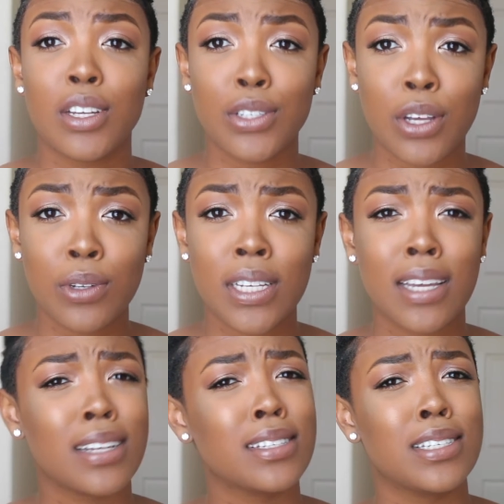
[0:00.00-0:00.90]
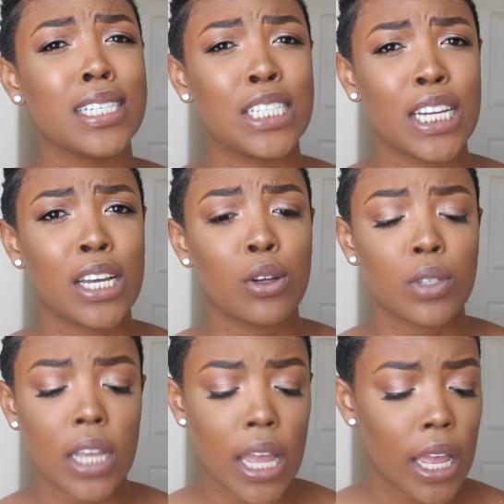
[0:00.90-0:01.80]
So to get into
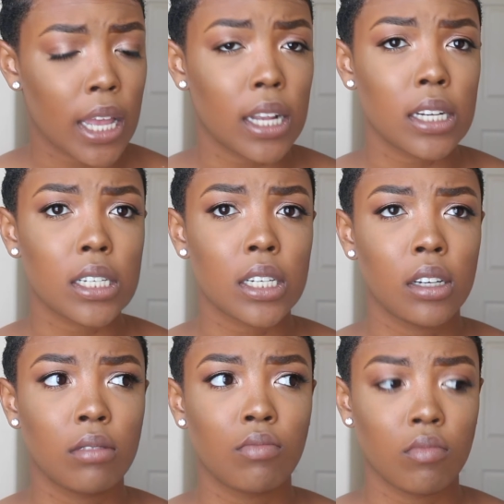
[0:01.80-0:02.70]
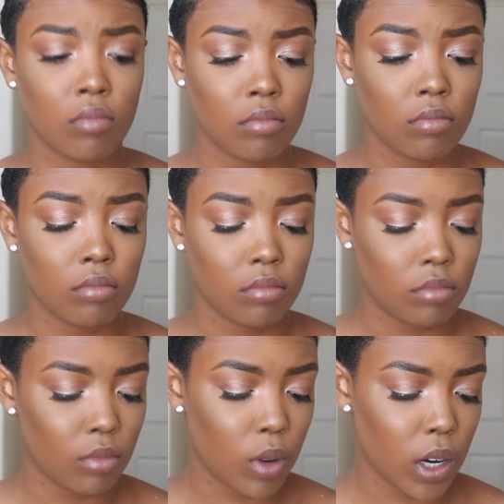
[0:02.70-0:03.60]
gels and
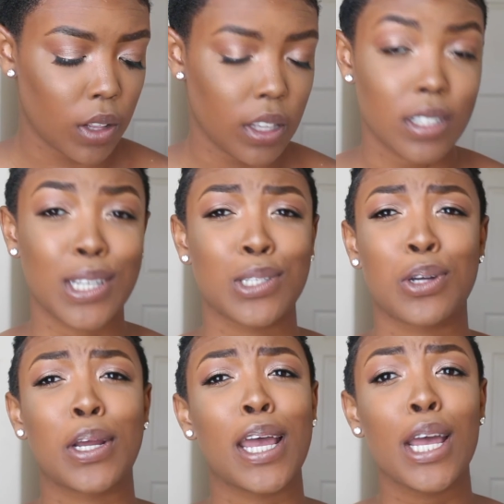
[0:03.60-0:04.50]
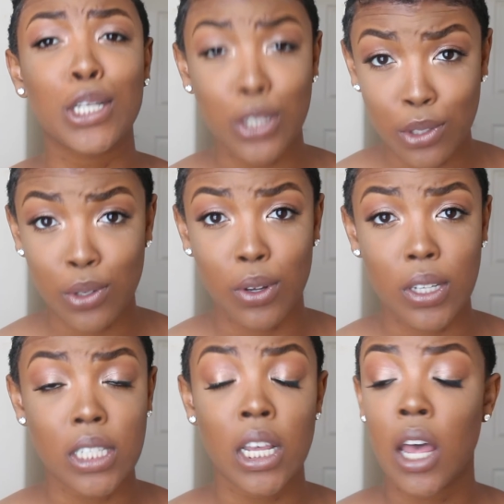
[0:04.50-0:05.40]
what are these things called? Edge
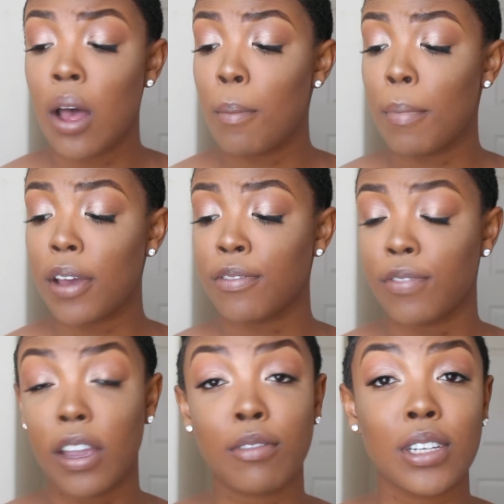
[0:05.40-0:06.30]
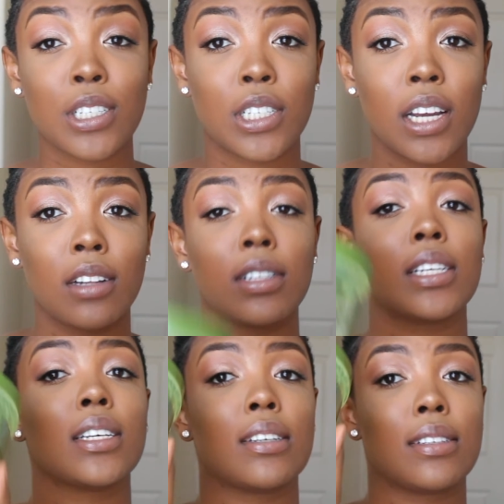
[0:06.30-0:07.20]
controls. My favorite gel
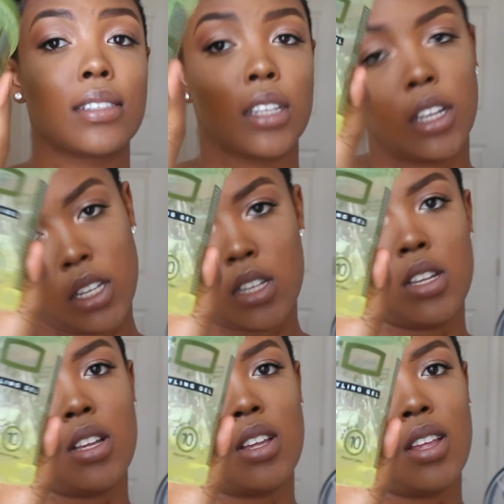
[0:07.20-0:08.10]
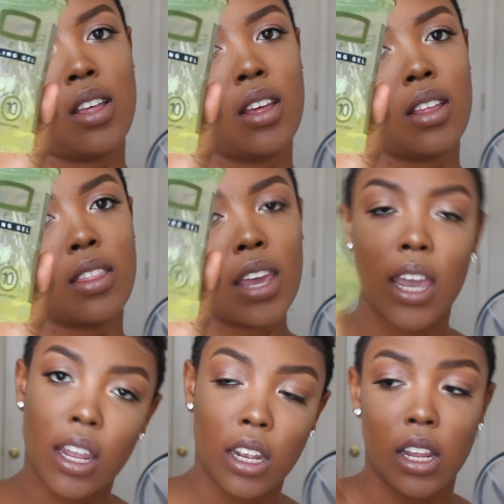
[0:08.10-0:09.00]
is the
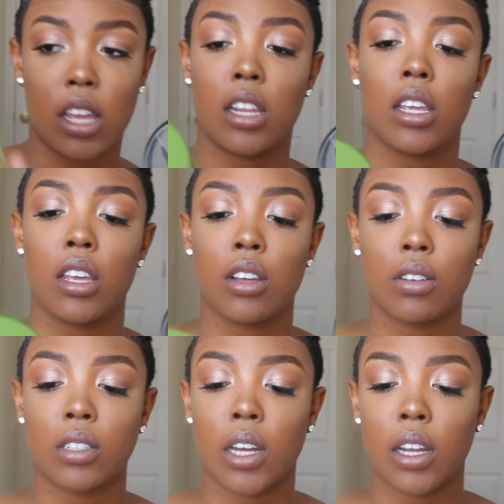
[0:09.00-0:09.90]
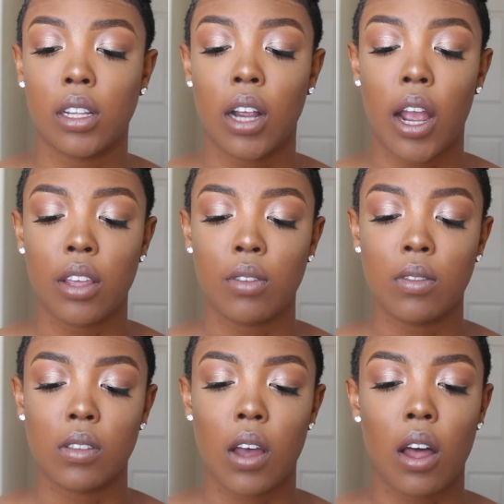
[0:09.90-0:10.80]
handy dandy eco styler. I
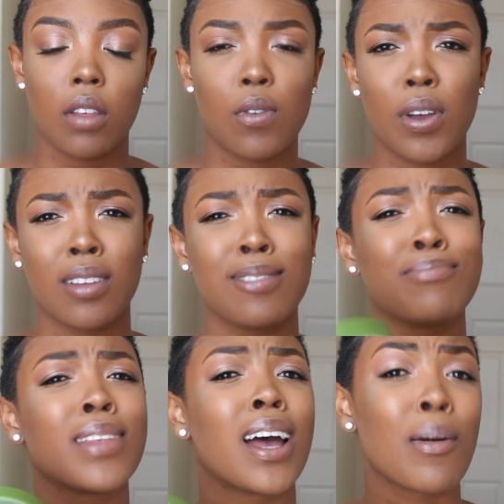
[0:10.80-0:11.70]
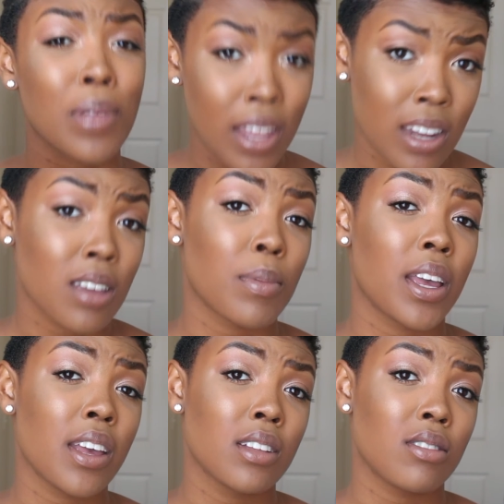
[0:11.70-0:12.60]
use the olive oil. I'm gonna get
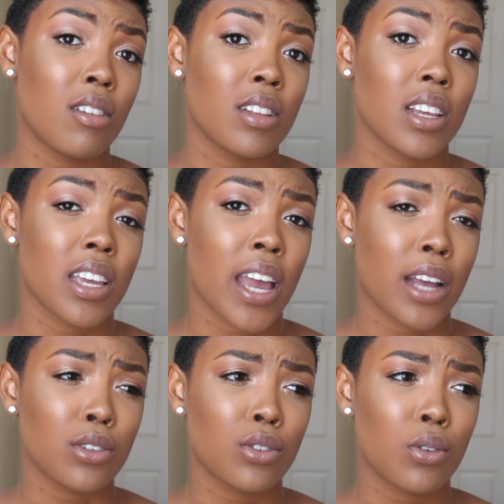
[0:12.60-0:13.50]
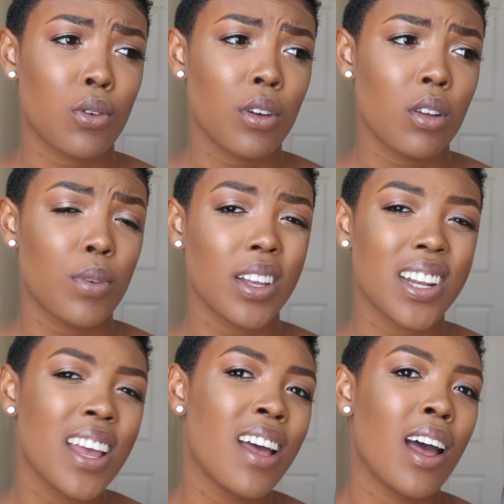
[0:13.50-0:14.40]
my hands on the castor oil one.